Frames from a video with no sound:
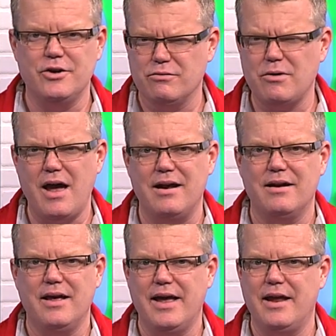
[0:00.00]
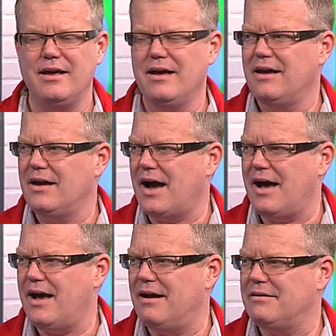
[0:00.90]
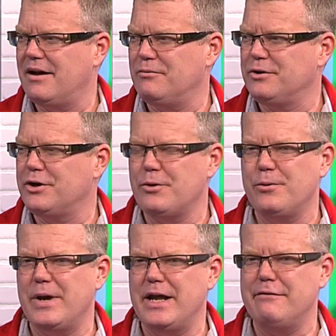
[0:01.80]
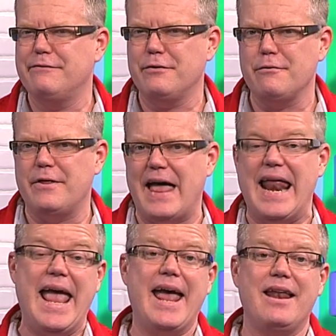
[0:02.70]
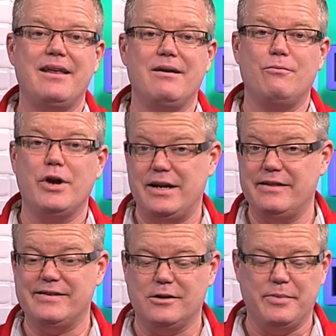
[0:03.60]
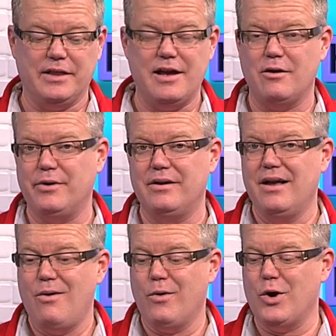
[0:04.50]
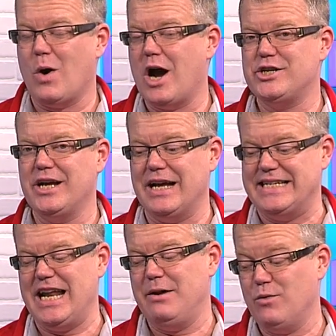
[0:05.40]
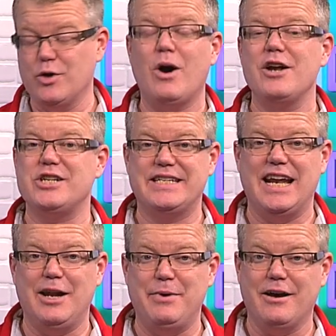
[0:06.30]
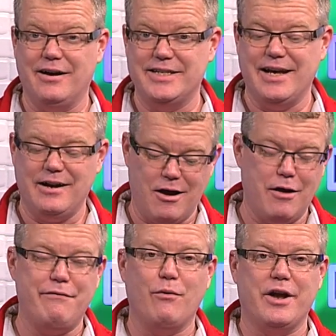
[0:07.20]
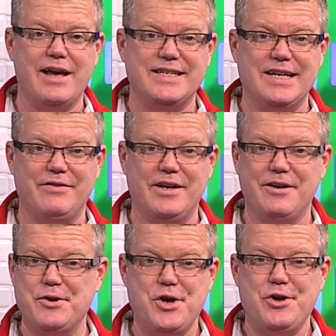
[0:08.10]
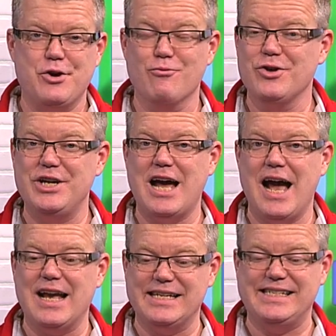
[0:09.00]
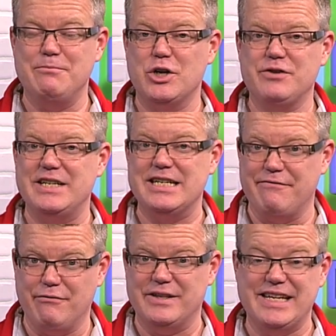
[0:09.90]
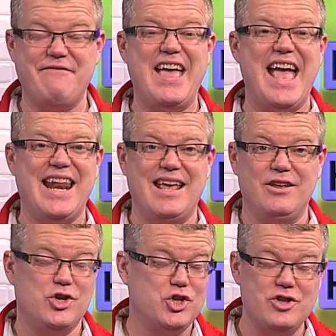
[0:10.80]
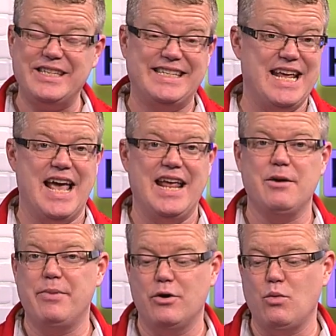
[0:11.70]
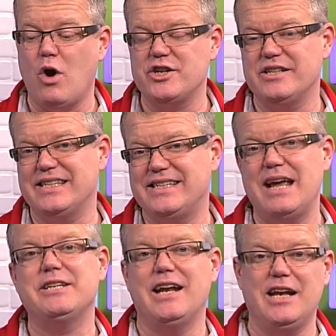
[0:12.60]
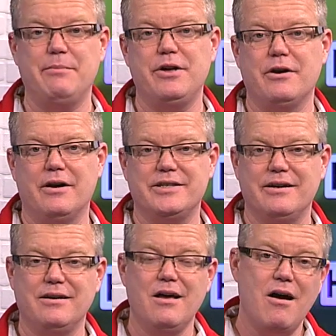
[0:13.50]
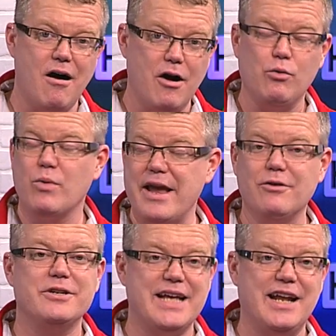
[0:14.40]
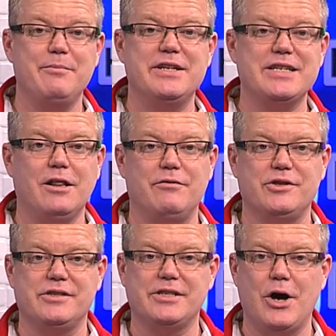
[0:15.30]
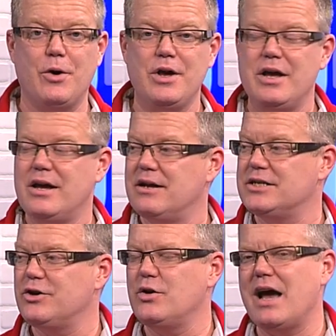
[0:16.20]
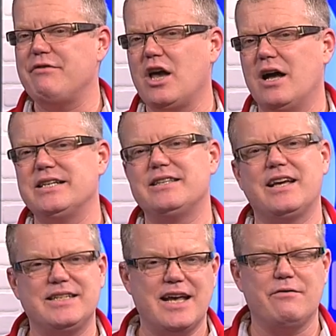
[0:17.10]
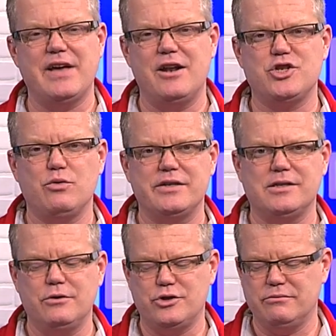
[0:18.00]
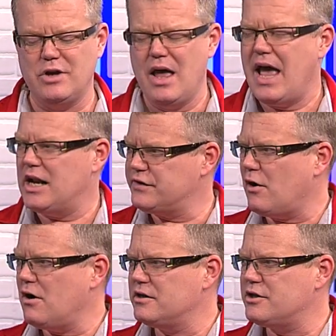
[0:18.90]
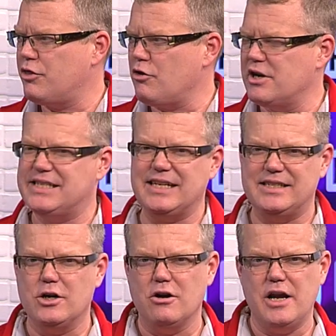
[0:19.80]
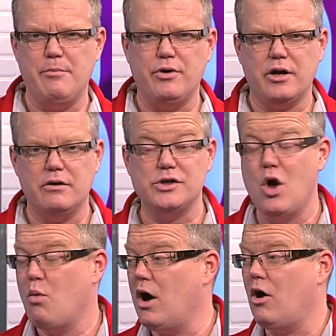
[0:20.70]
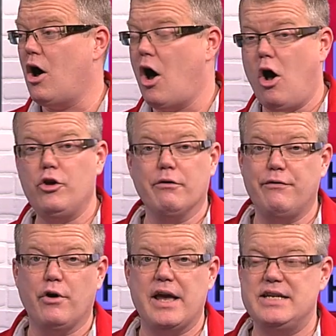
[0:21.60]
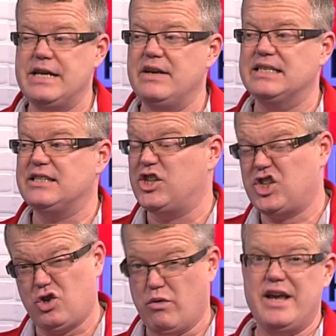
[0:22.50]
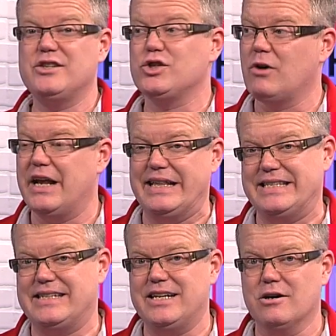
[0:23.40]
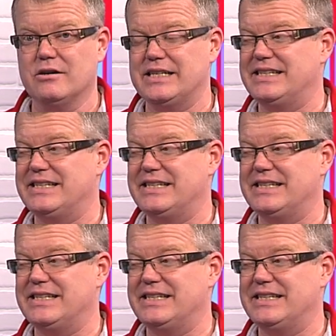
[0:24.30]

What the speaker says: You're right. And I wouldn't go any further than that. And we'll get into this a little bit later, but when you're watching 1080p content on a 4K TV, you're really not going to see much of a difference, if any. You shouldn't see any compared to watching that same 1080p content on a regular 1080p television. So until you have the content that can take advantage of the resolution, and as far as the 30-60 hertz input goes, well, all your 4K TVs, the screens are running at 60 hertz.